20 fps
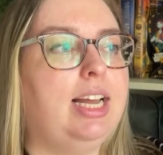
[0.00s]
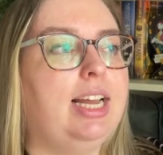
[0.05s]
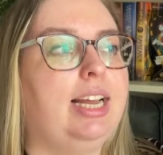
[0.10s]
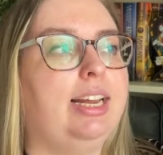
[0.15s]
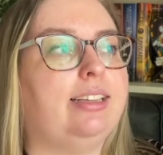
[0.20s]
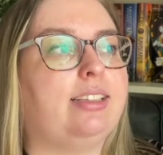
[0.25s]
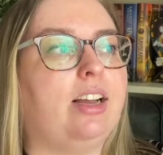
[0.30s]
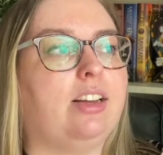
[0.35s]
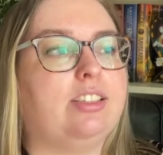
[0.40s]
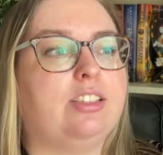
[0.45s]

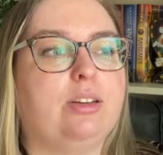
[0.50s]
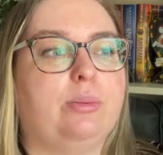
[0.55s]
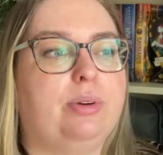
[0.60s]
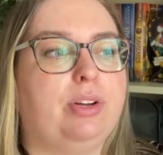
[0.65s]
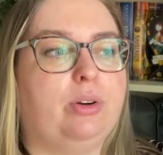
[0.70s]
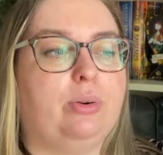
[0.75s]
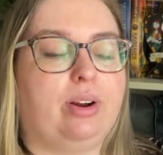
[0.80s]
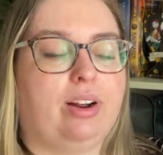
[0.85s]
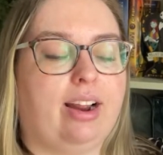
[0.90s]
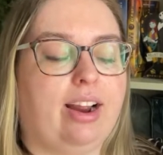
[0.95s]
It's got so
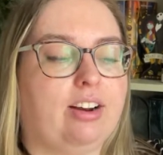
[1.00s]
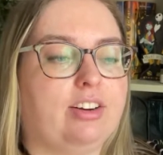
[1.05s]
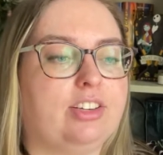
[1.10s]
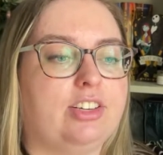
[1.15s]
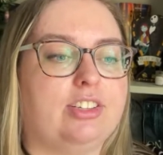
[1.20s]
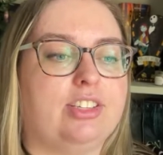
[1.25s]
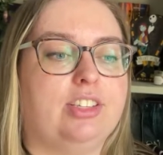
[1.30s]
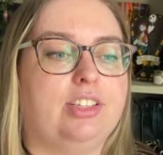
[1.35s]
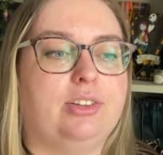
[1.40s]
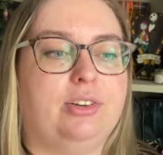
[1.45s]
many queer
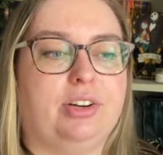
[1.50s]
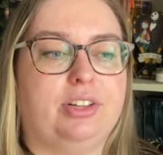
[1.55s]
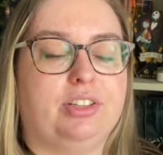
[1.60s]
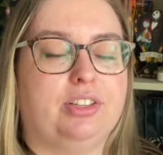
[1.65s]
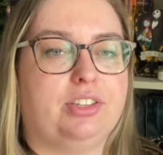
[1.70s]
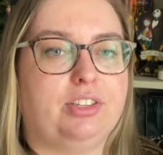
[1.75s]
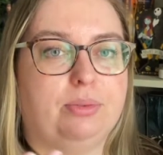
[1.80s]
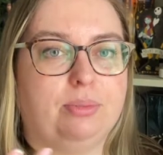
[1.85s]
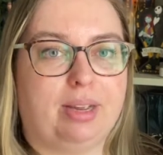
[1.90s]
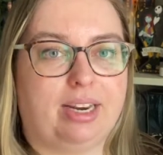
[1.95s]
characters, including the
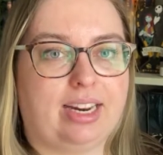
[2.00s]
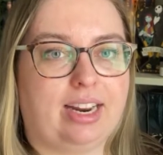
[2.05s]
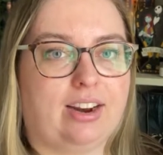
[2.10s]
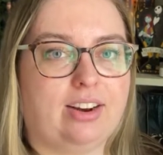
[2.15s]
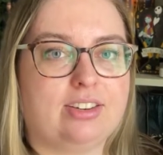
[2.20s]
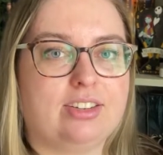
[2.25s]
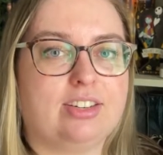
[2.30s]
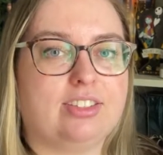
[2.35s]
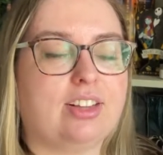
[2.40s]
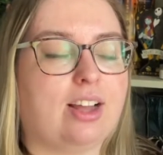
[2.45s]
two main
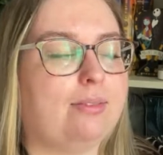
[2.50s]
characters,